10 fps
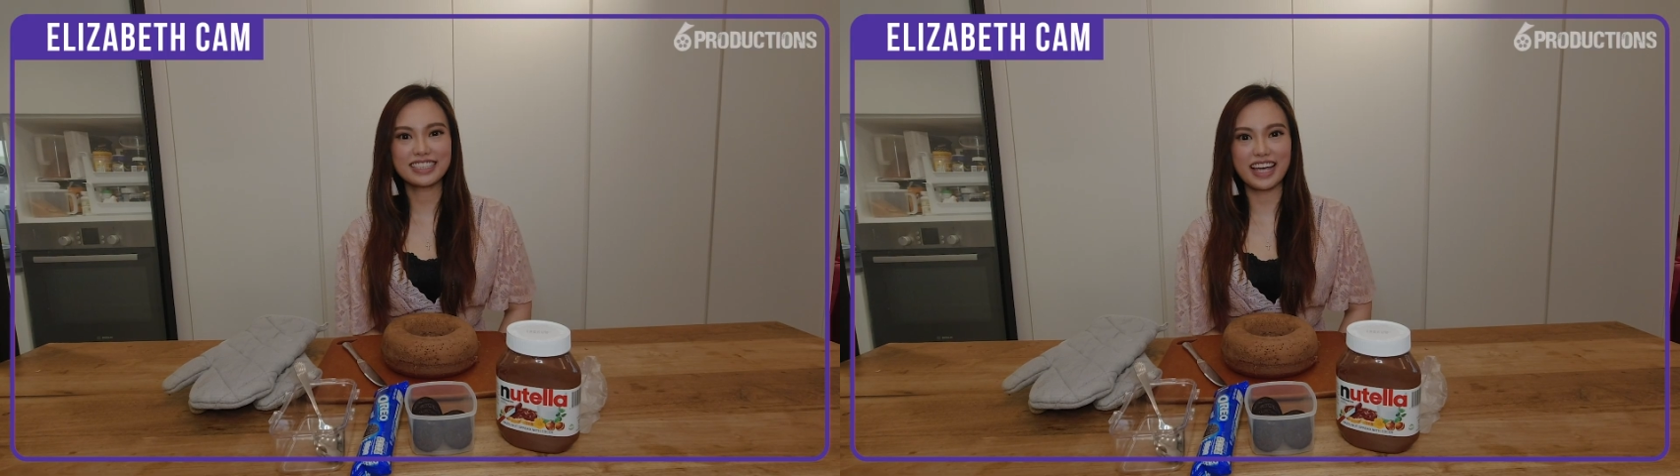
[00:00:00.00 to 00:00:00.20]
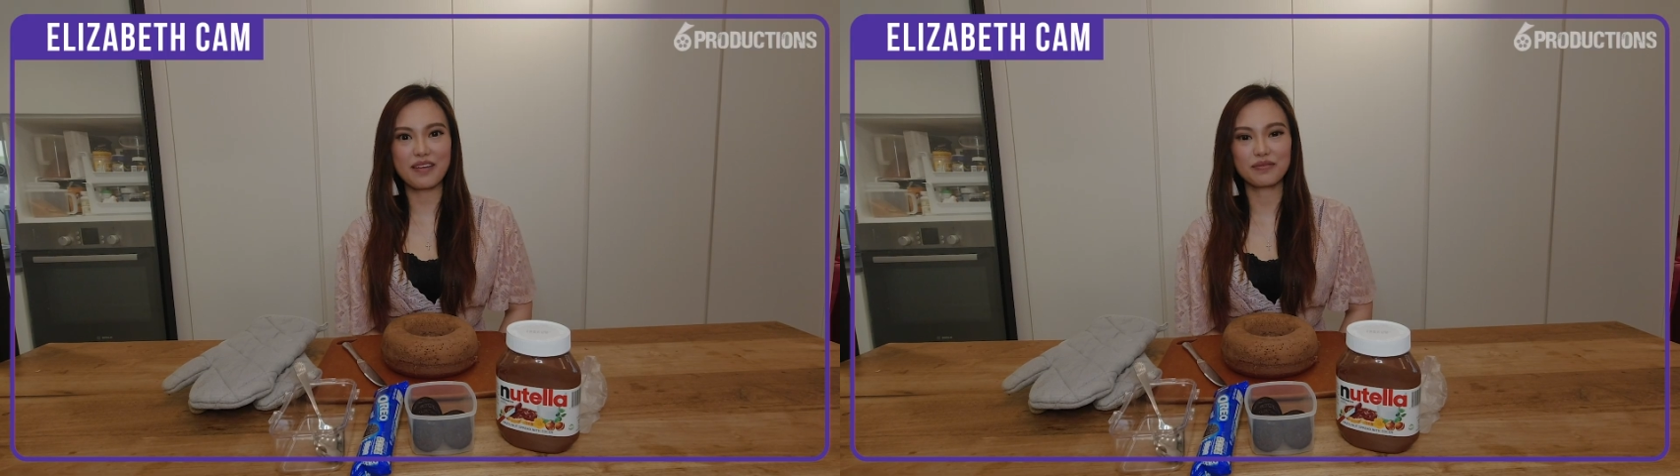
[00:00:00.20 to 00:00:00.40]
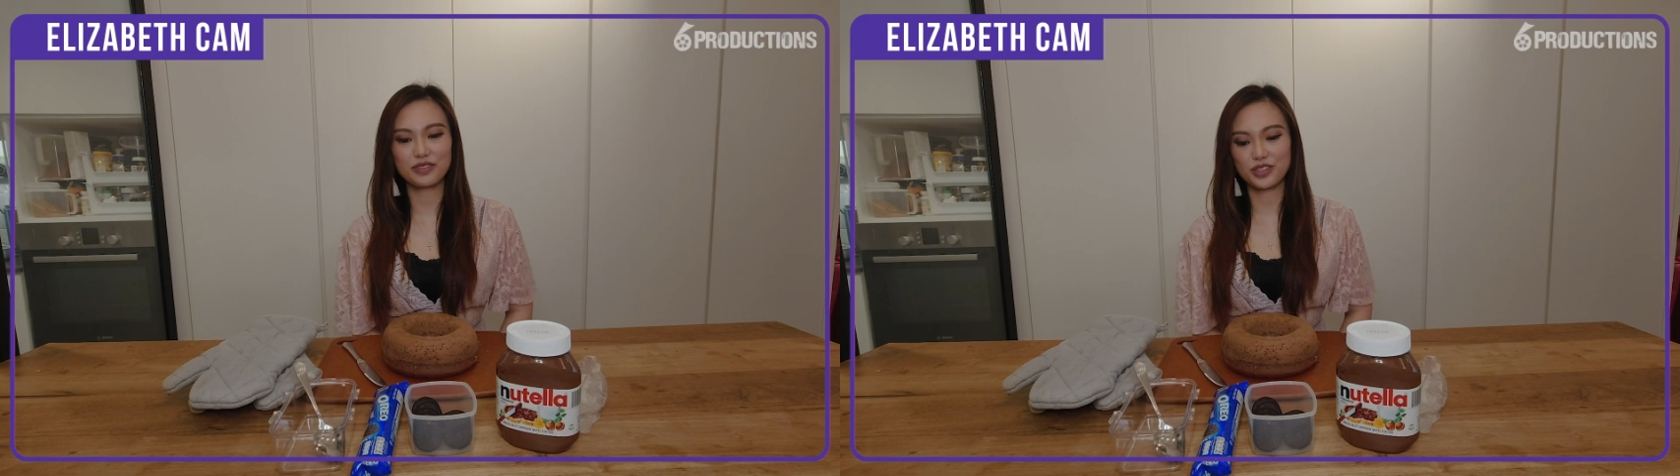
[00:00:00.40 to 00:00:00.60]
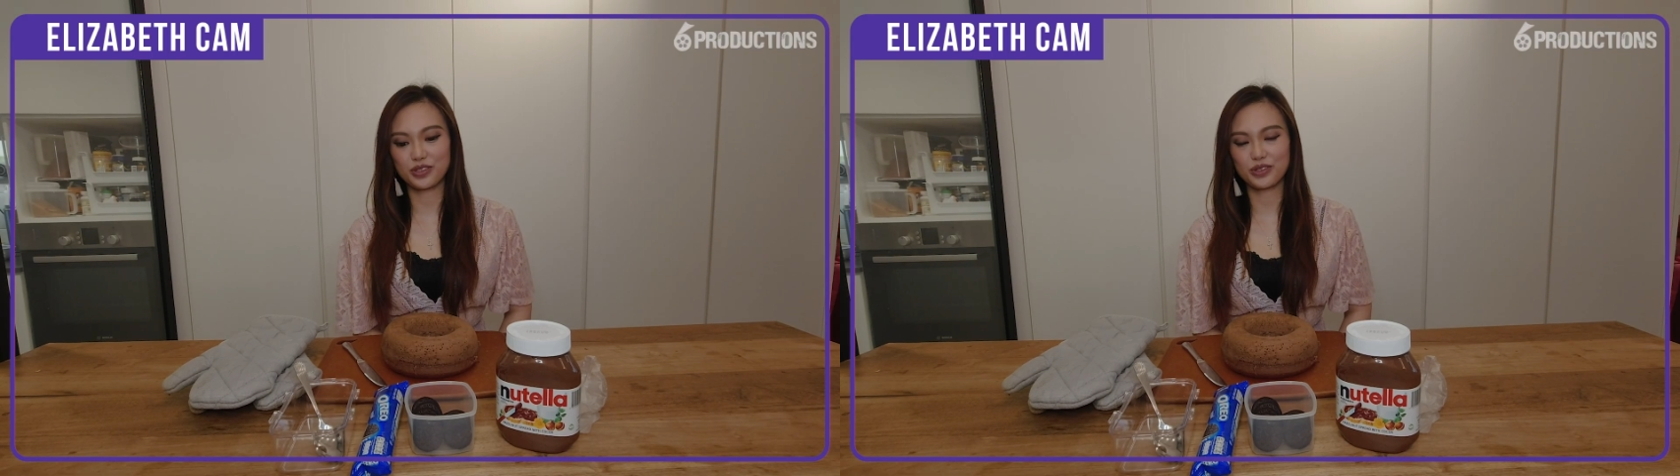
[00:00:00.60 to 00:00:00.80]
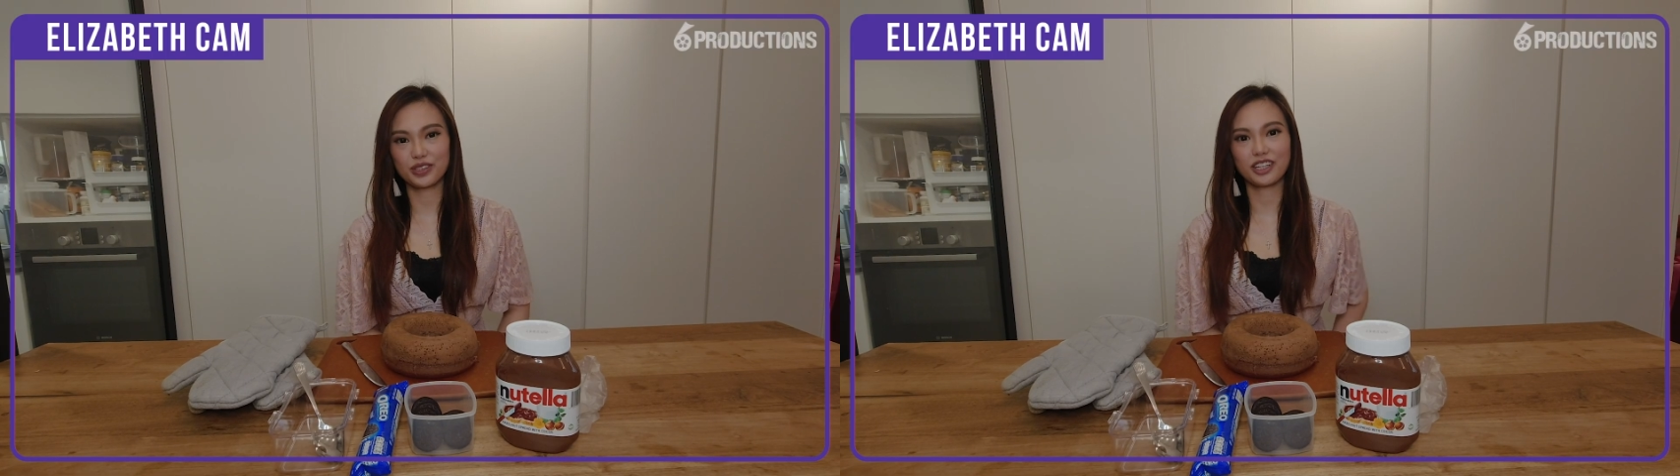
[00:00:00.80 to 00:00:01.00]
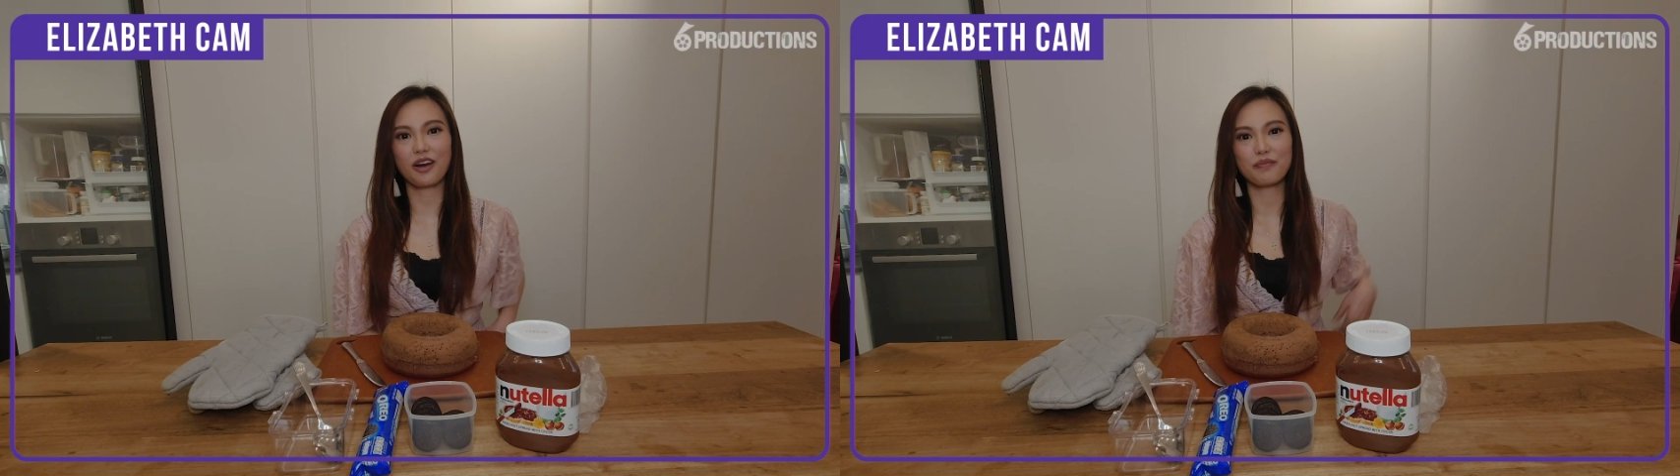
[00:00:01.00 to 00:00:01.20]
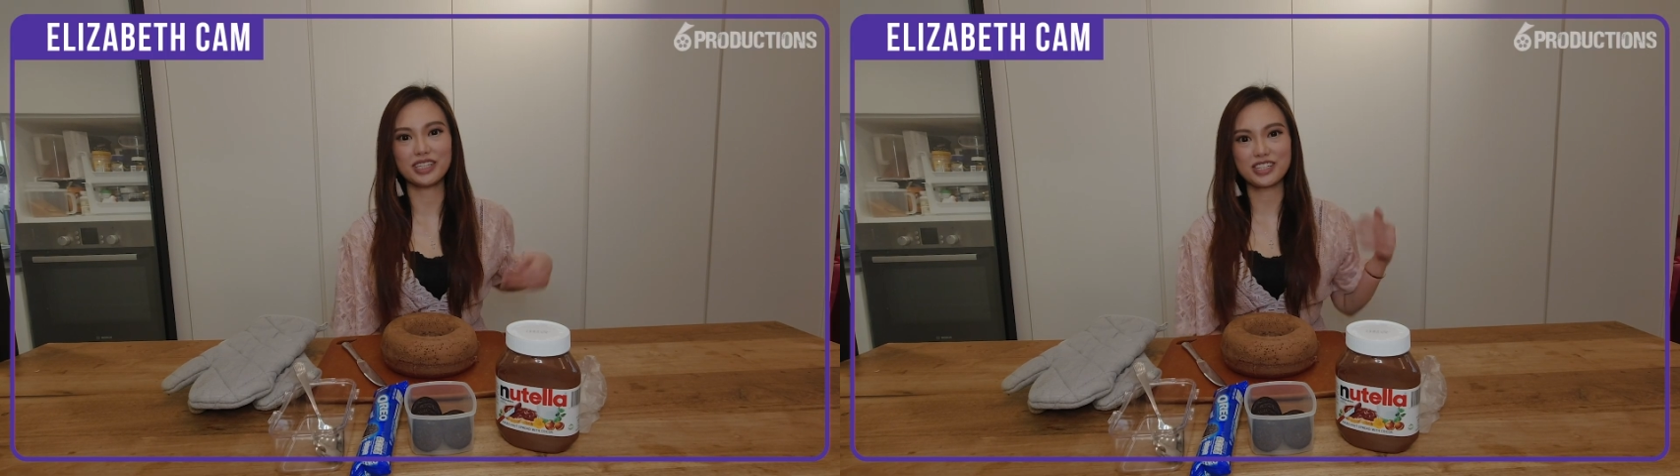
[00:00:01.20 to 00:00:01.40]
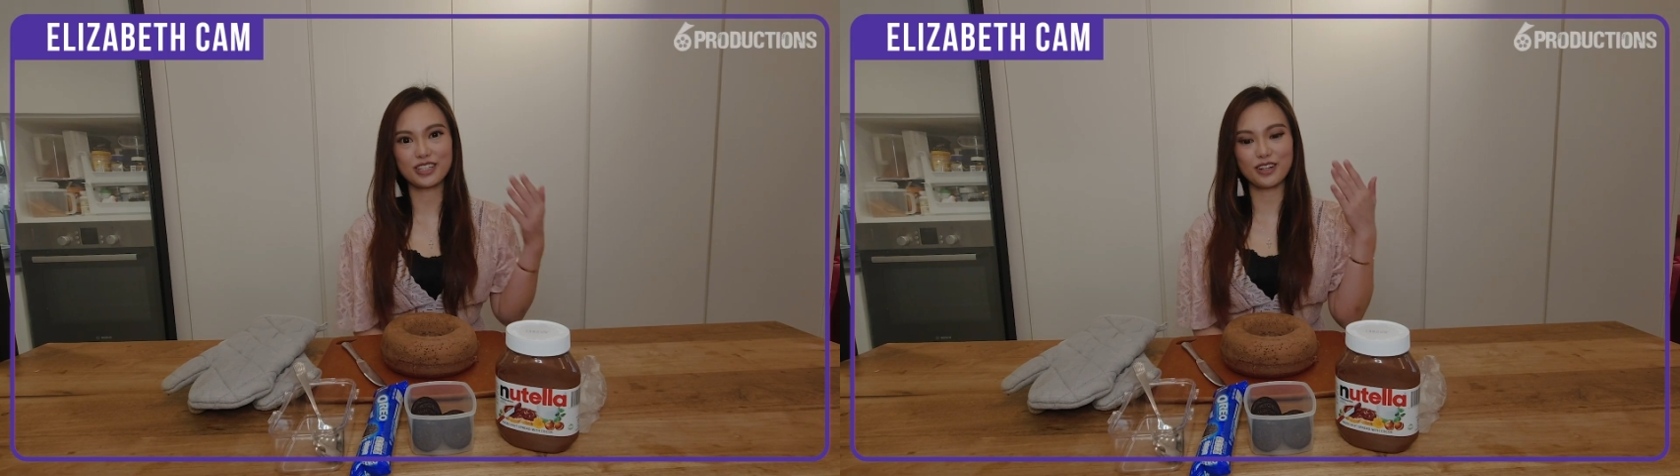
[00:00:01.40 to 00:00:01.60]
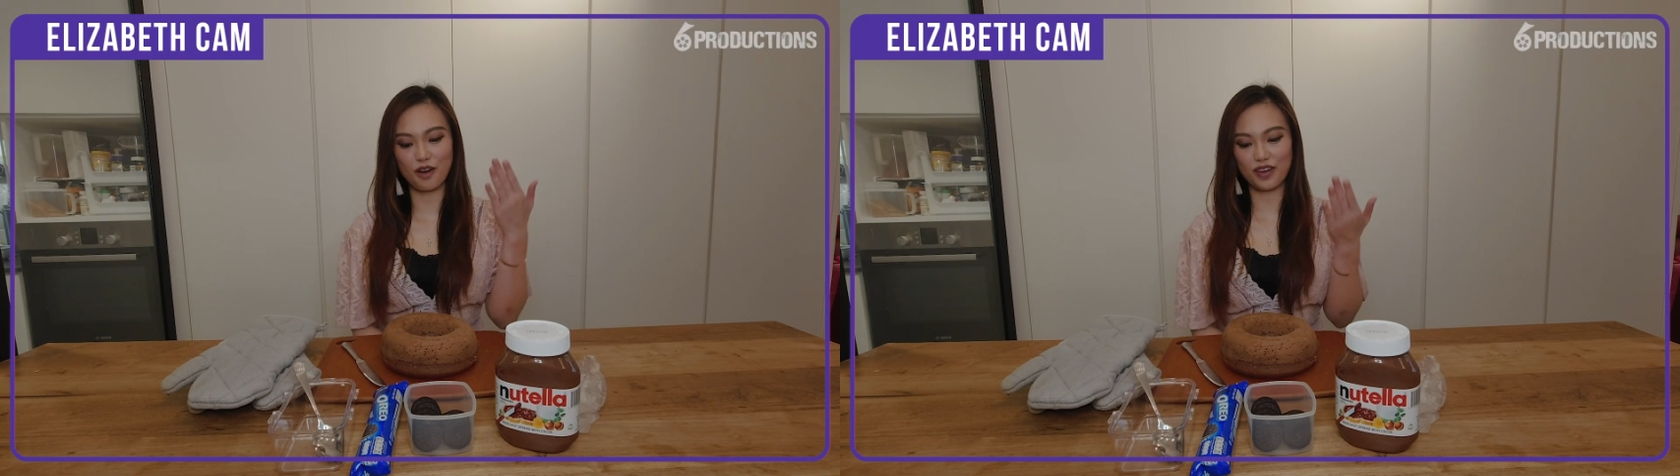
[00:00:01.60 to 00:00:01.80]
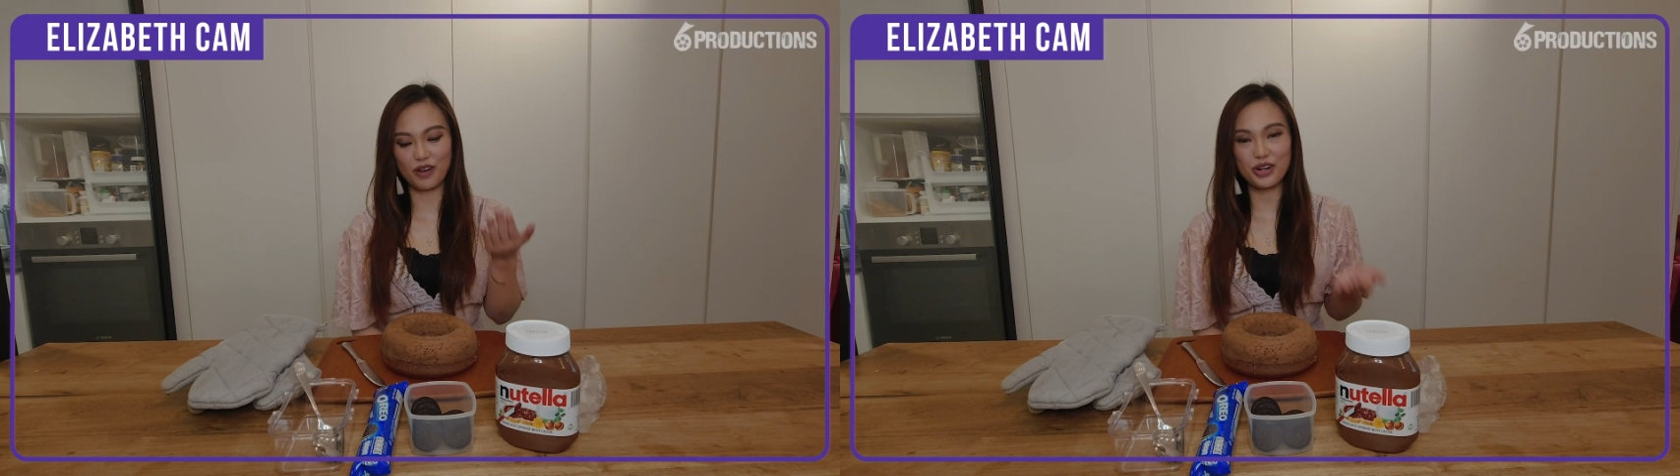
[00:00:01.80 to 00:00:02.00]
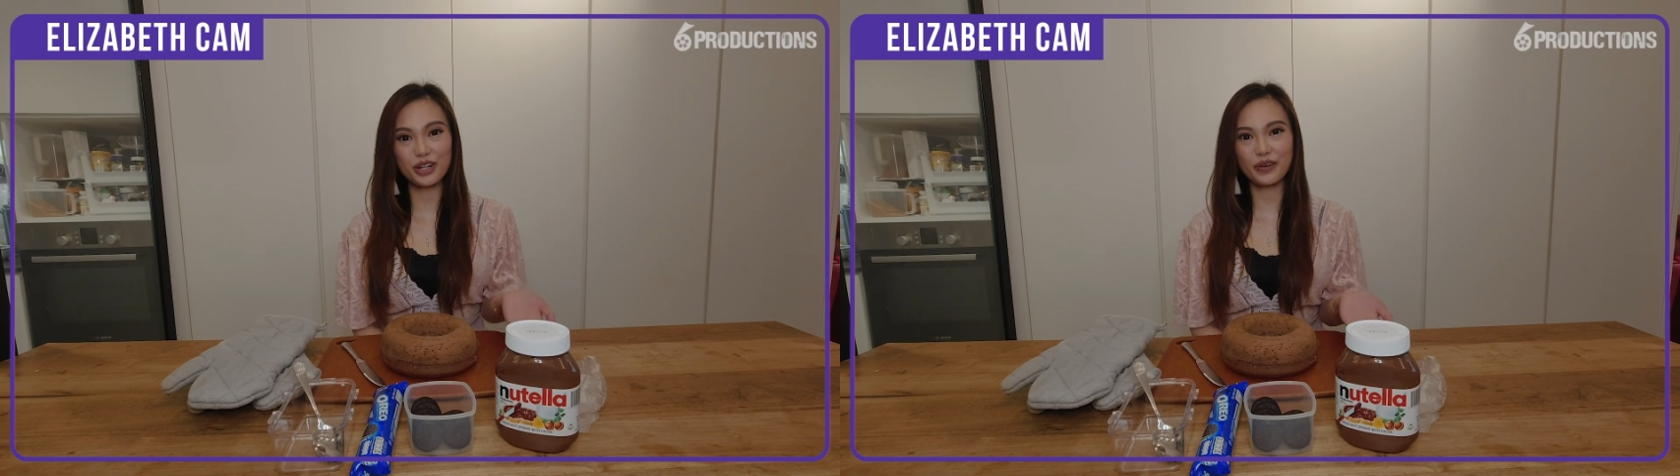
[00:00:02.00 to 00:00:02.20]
step to the completion of our